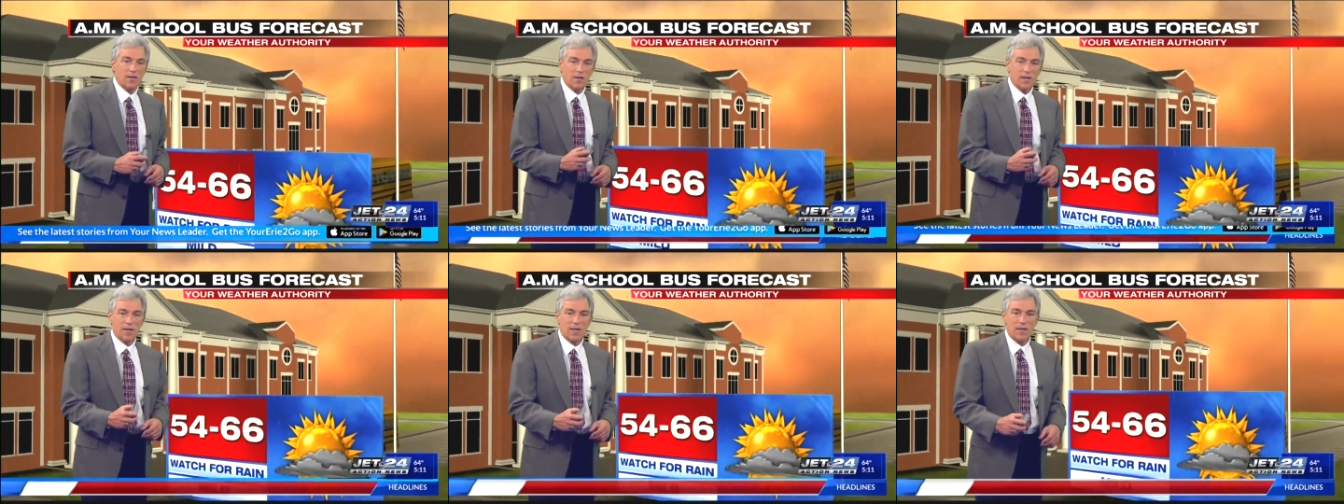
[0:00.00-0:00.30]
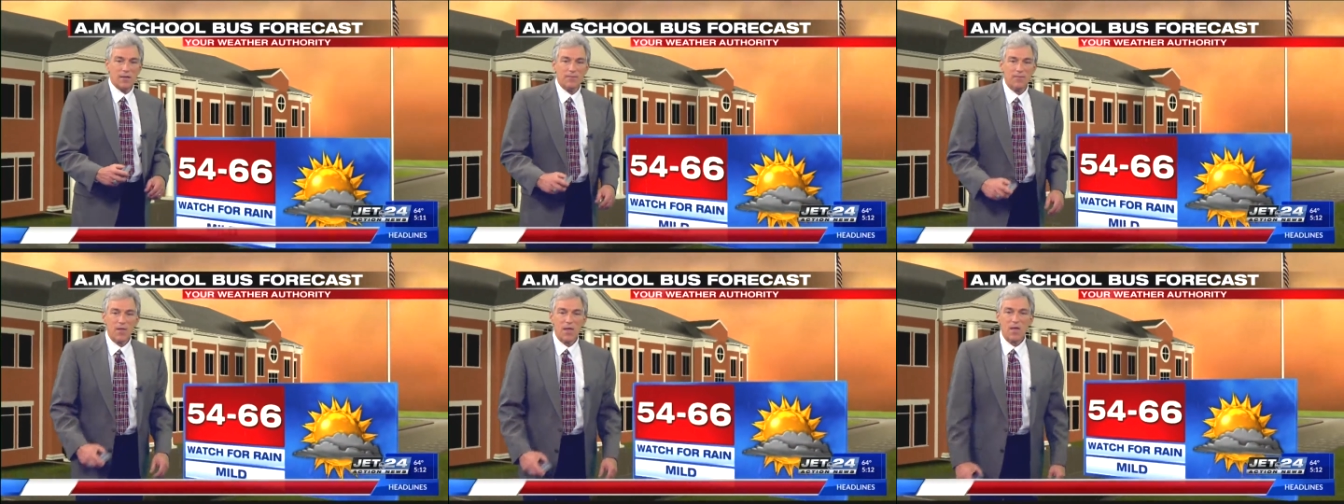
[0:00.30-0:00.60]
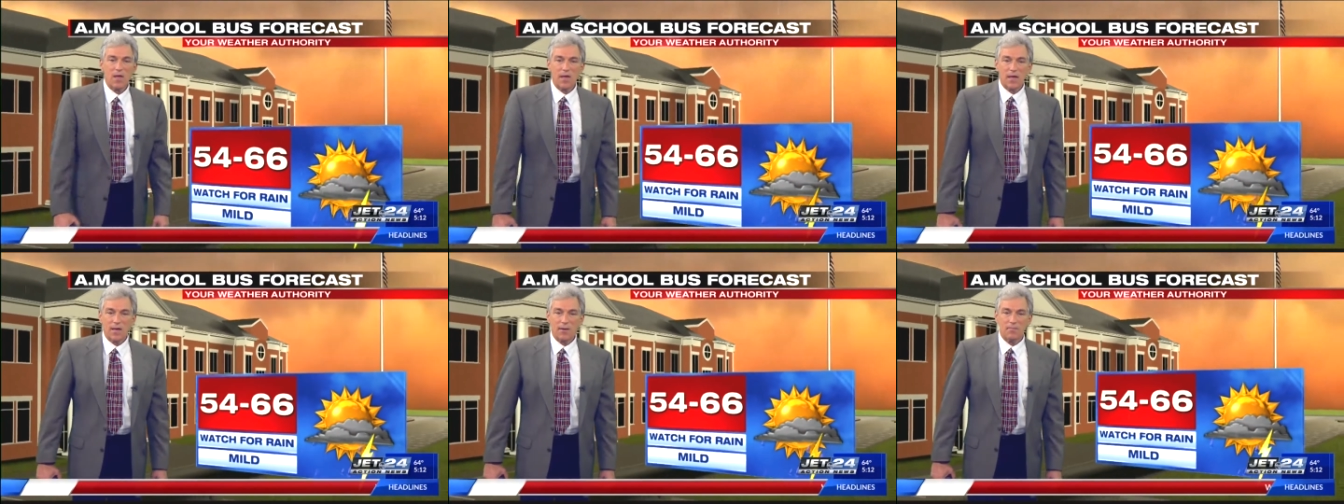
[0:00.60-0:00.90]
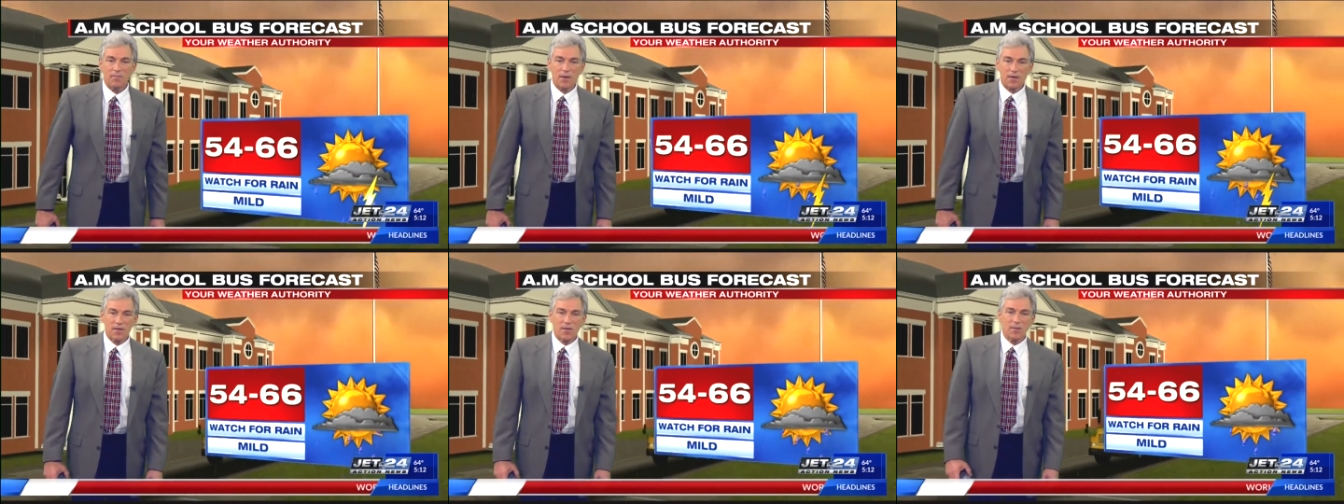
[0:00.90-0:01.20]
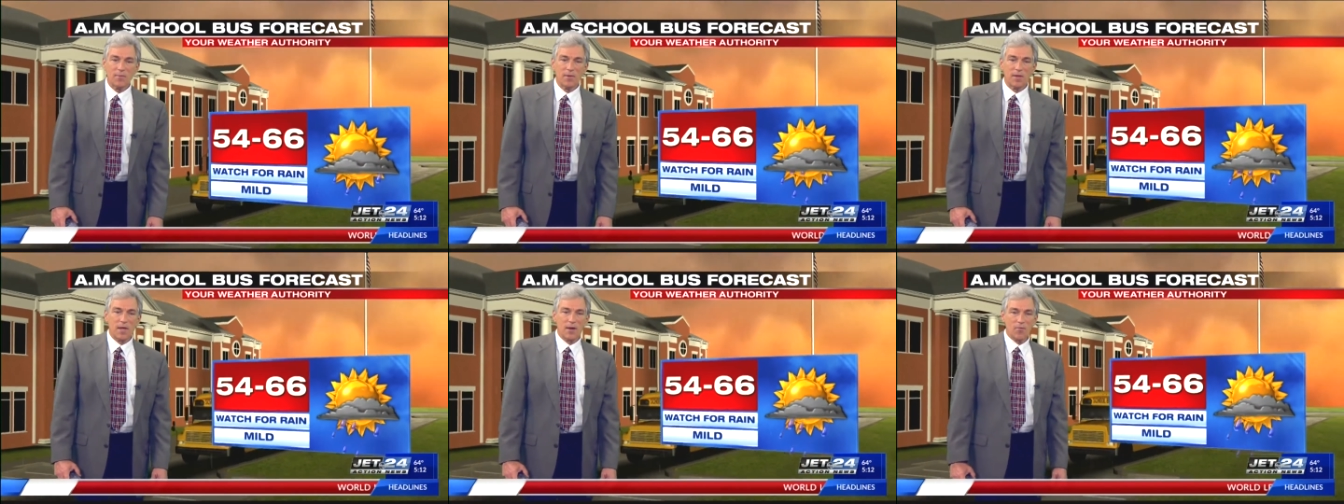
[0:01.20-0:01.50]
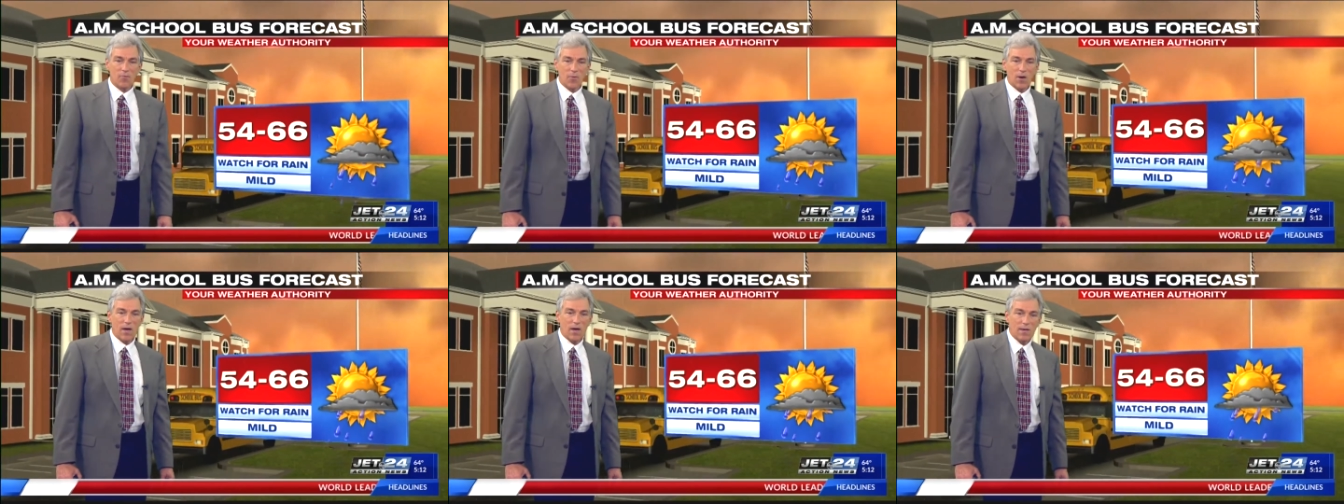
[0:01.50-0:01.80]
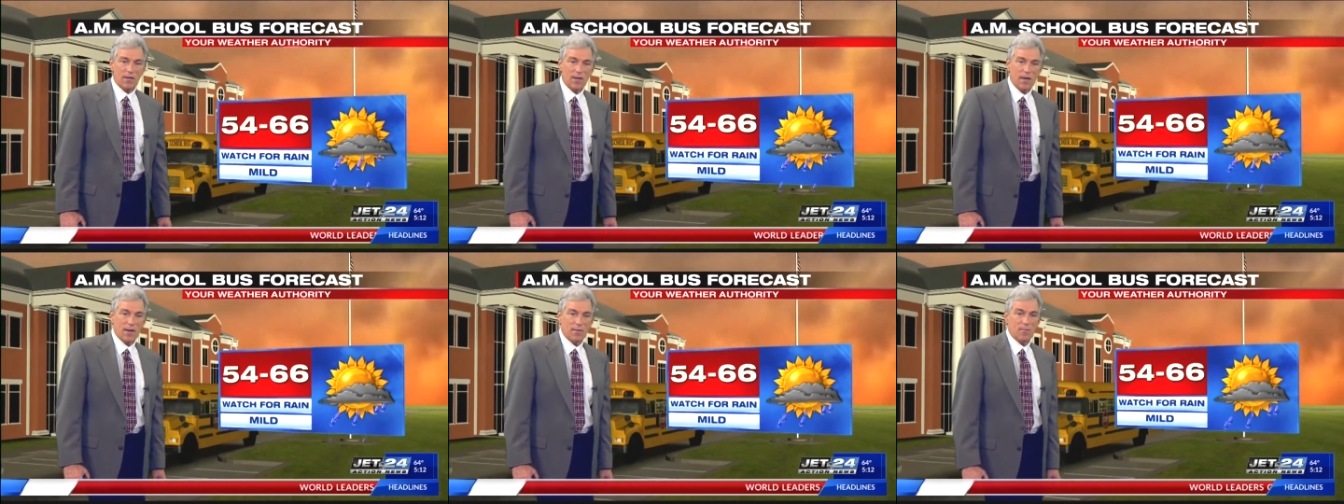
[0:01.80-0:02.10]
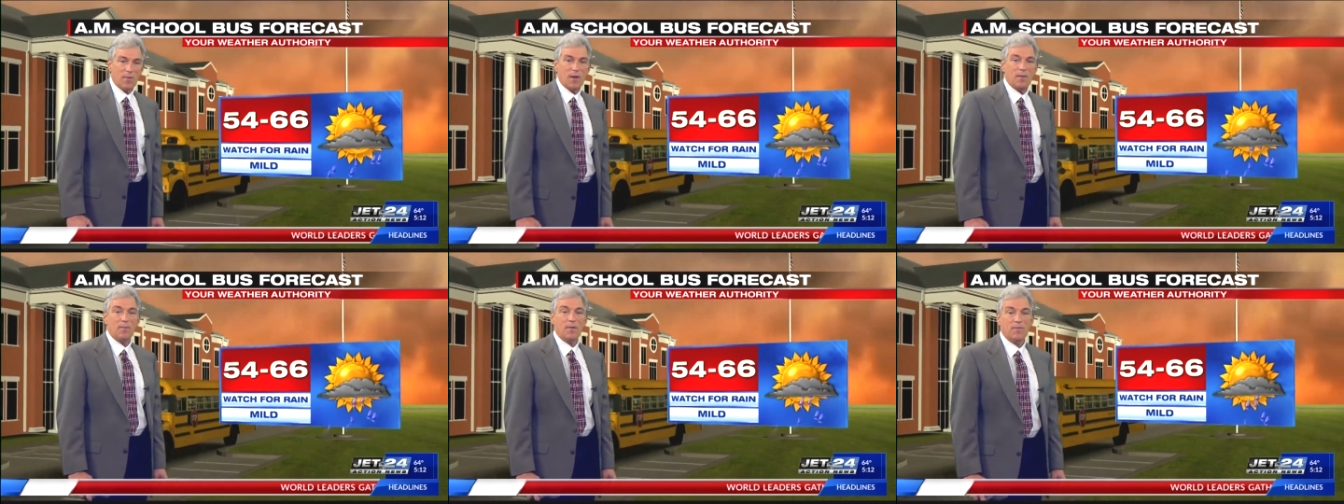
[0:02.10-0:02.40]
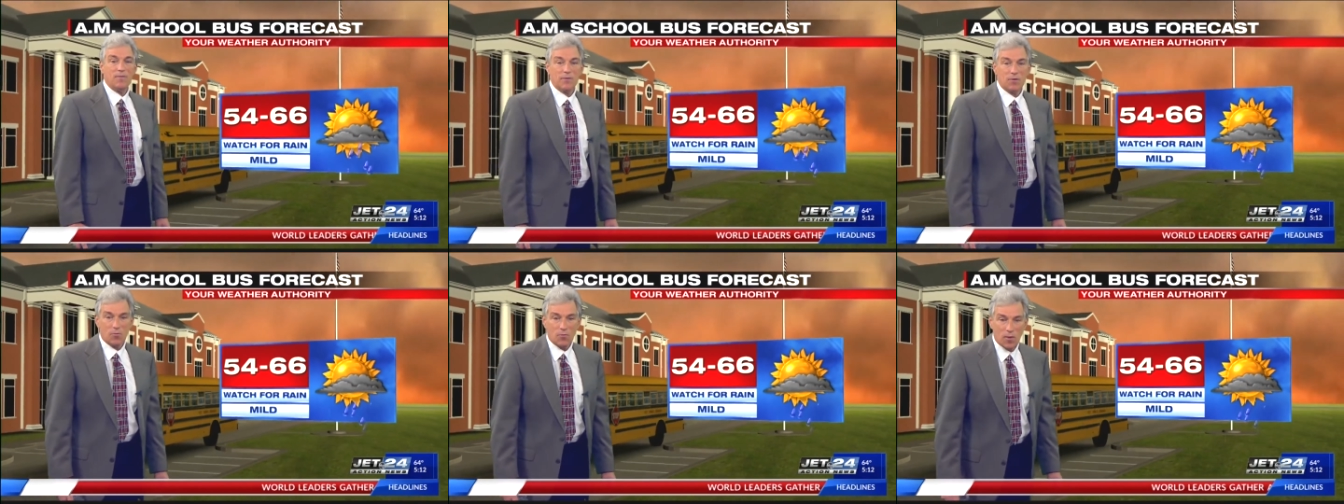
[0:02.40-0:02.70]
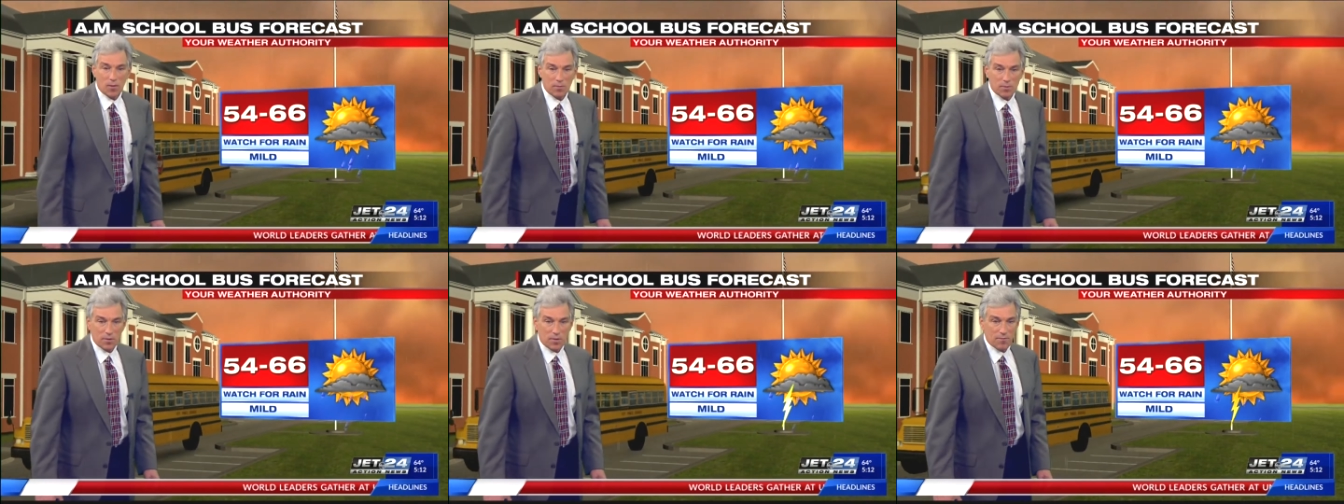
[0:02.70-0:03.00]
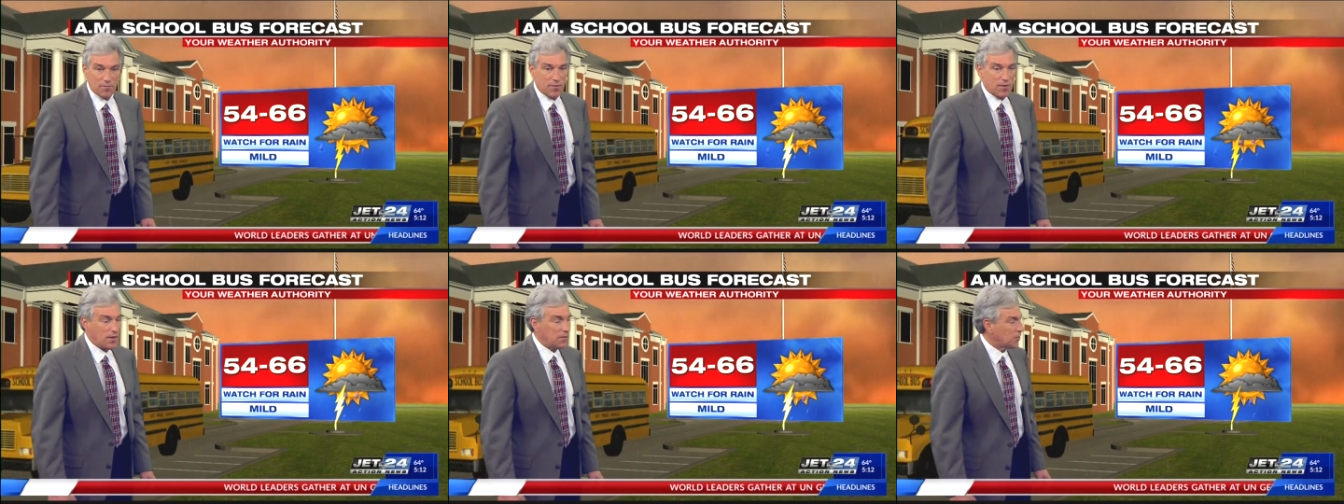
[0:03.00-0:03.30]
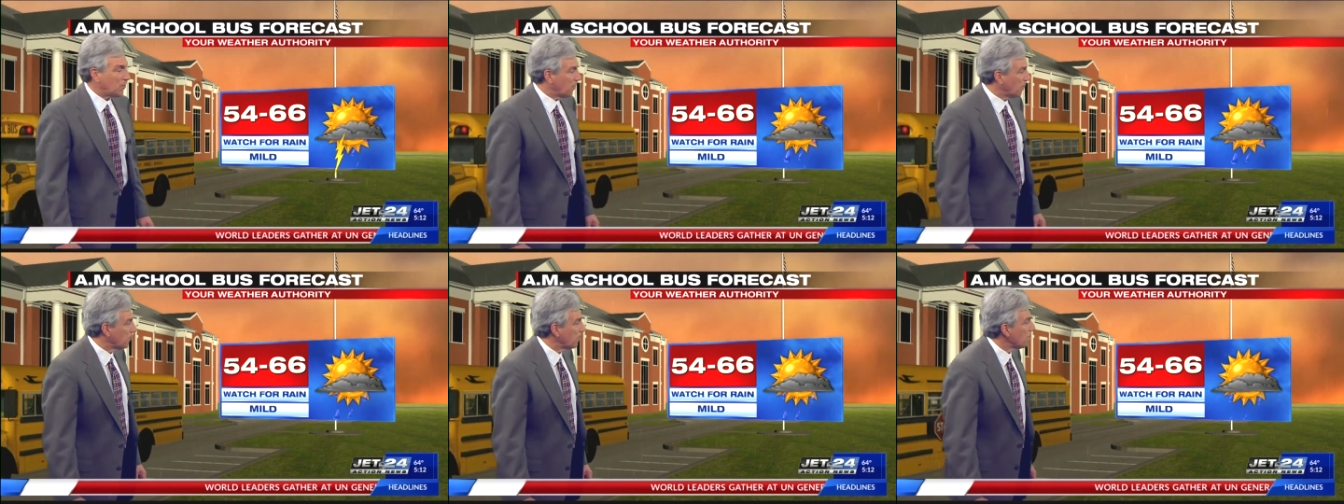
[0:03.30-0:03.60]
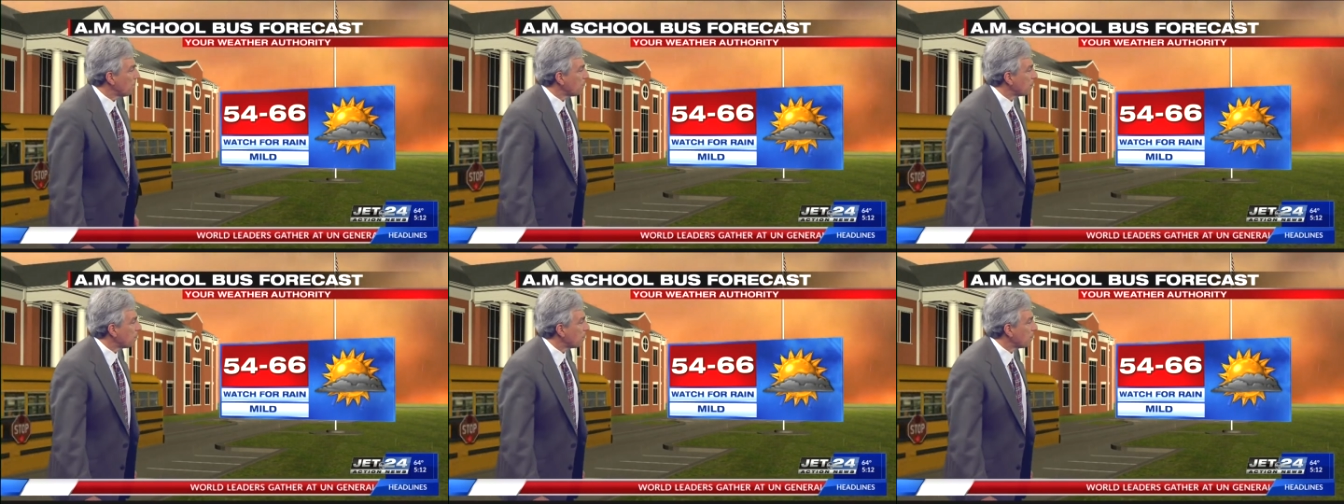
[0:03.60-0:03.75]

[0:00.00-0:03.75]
they get hit by some of that rain and maybe even a rumble of thunder.